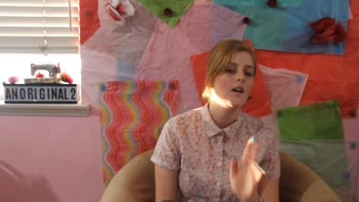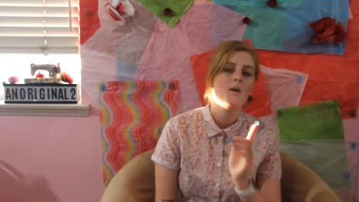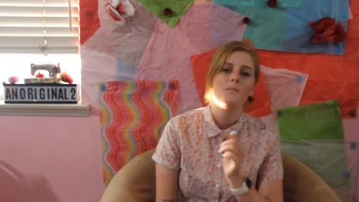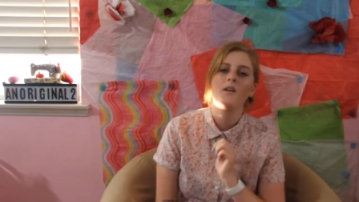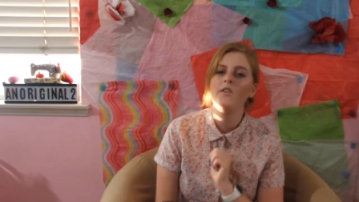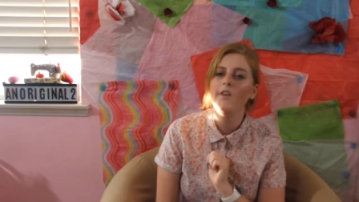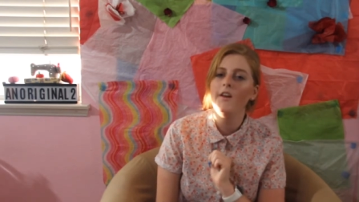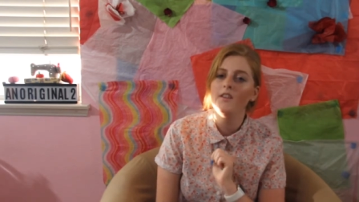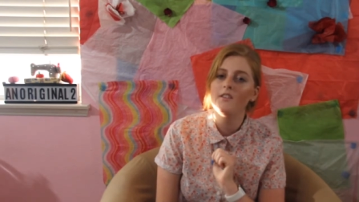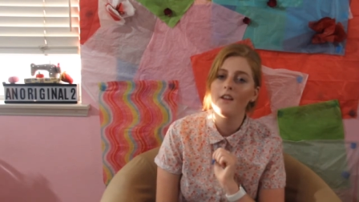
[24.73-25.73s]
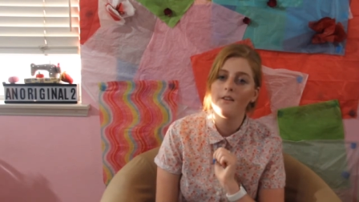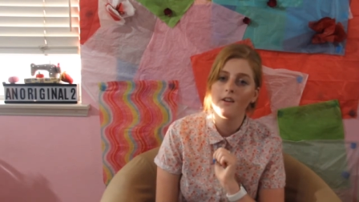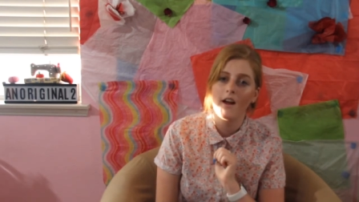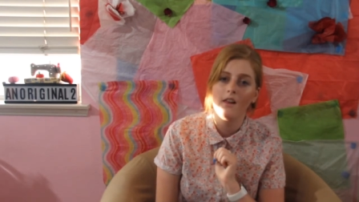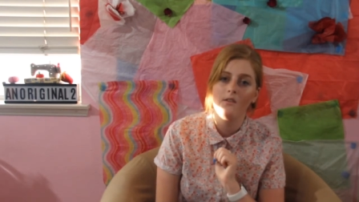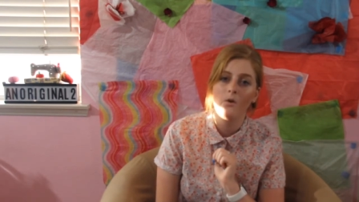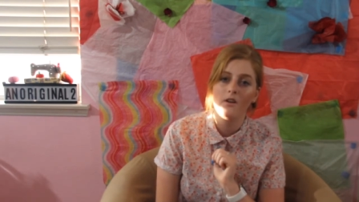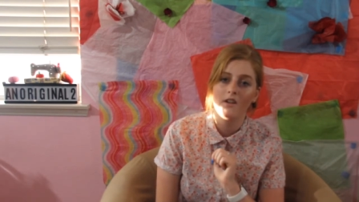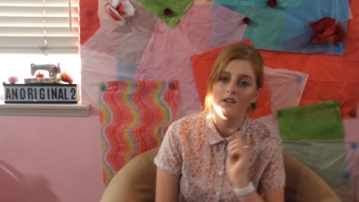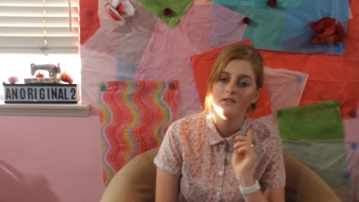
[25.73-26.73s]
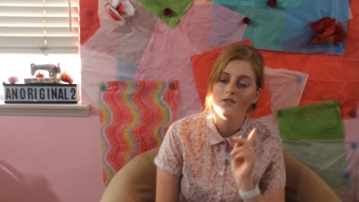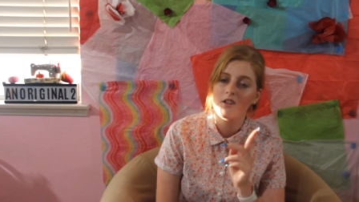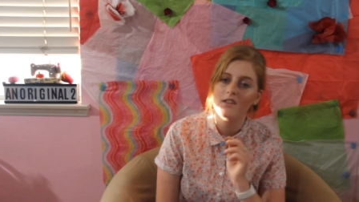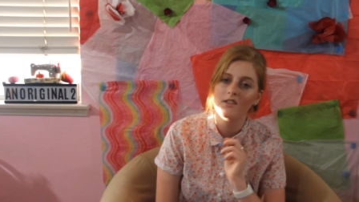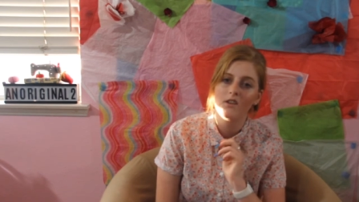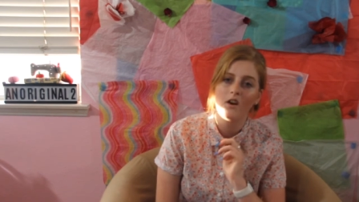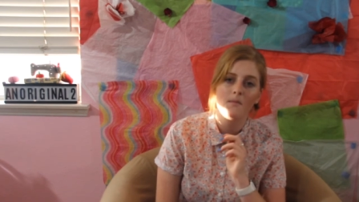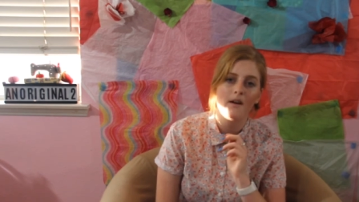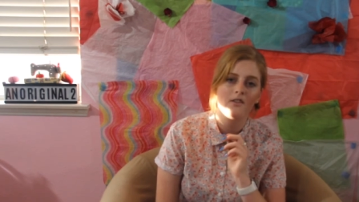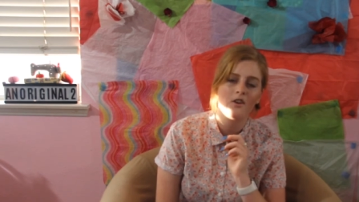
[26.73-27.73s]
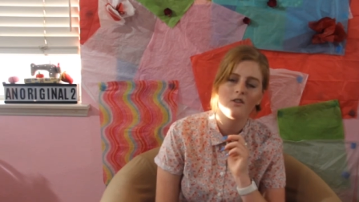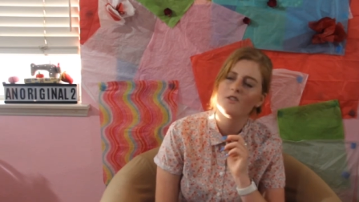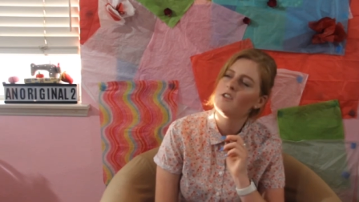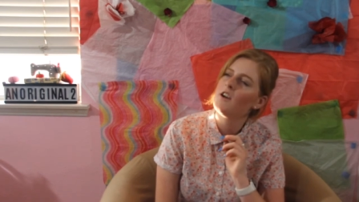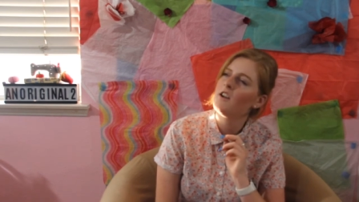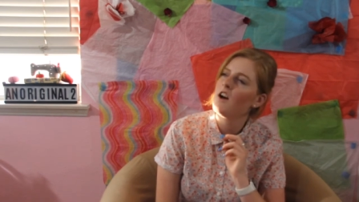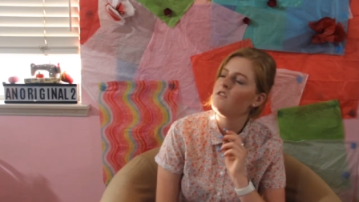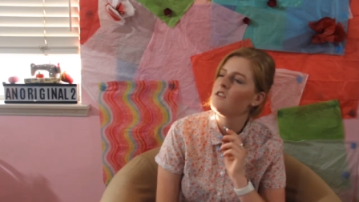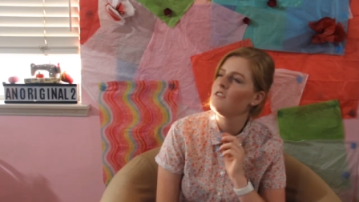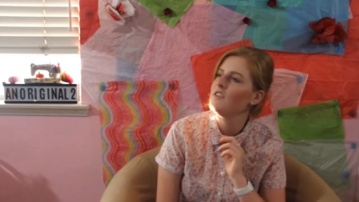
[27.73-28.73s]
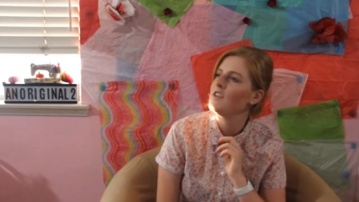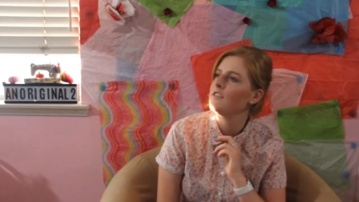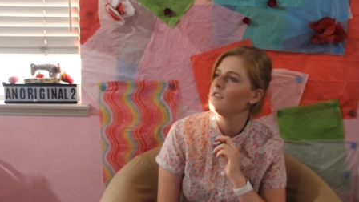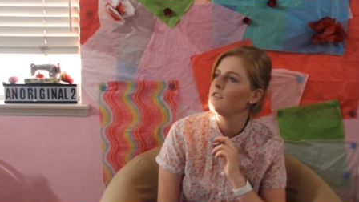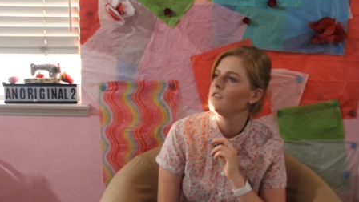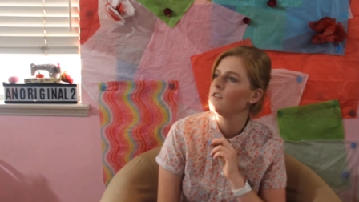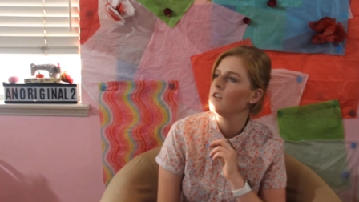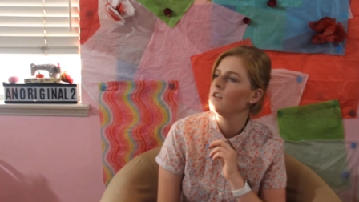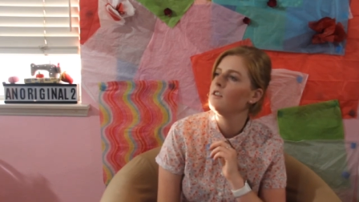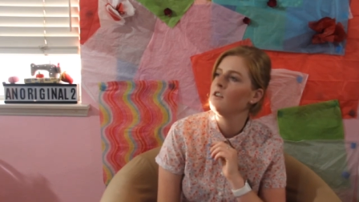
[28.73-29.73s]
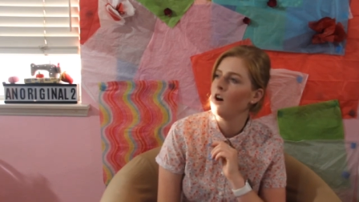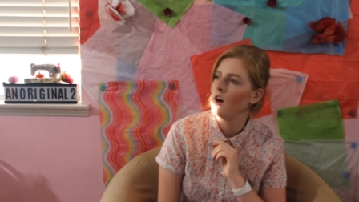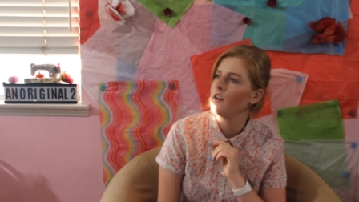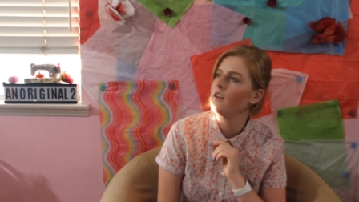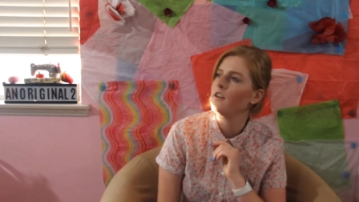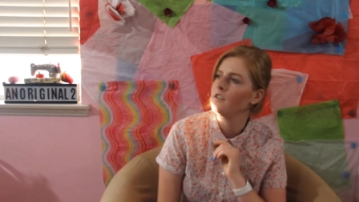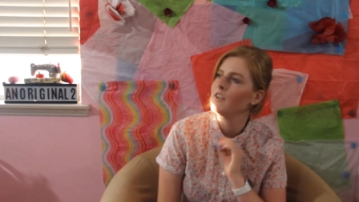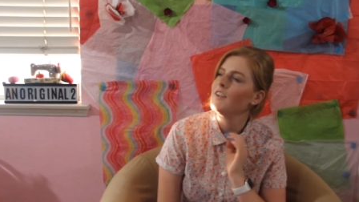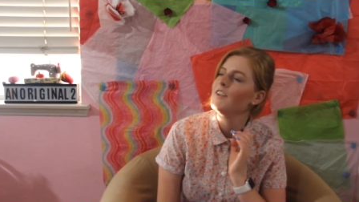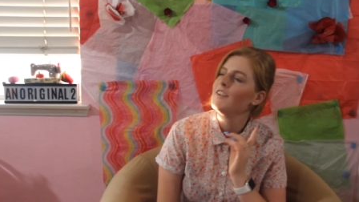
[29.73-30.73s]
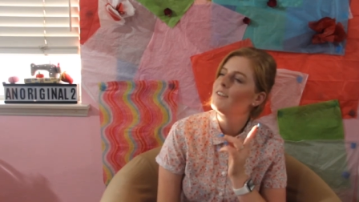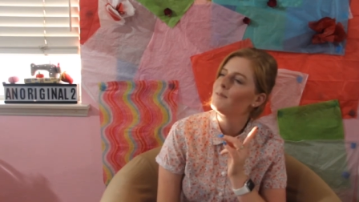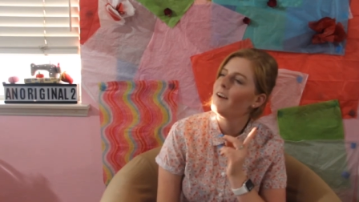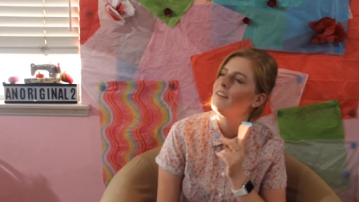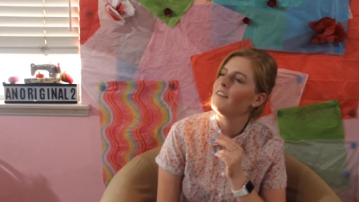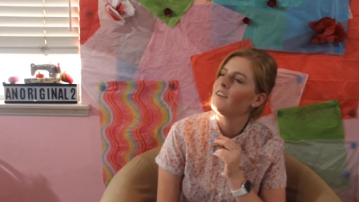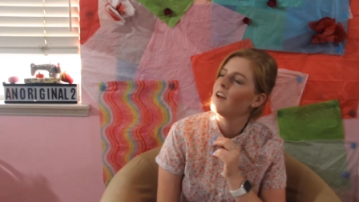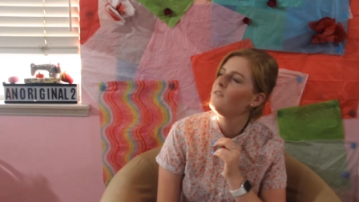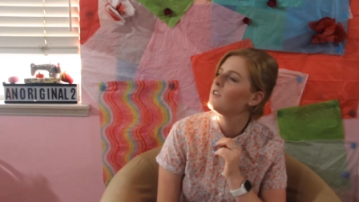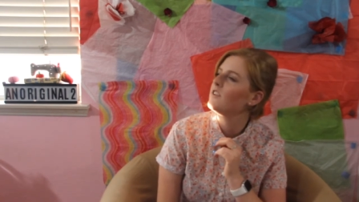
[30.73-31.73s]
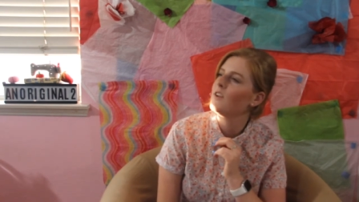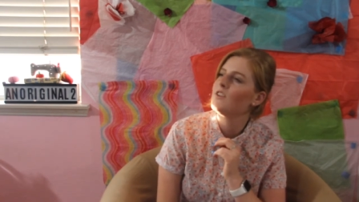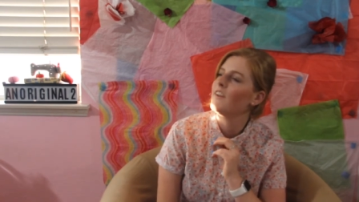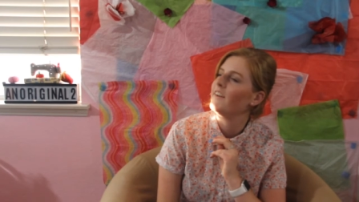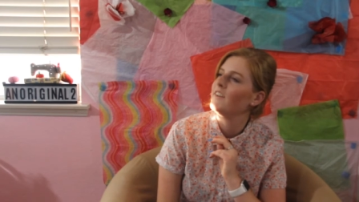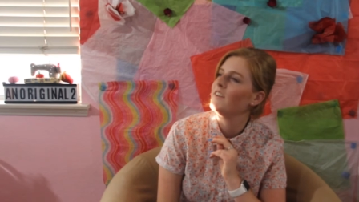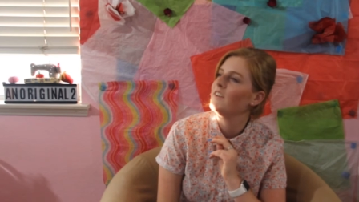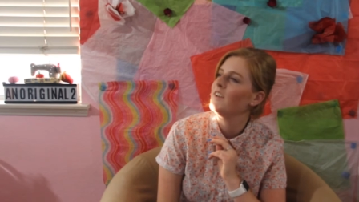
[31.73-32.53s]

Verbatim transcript: But if you live in Southern California, chances are you're about to start staring off into the distance nodding and smiling ever so slightly.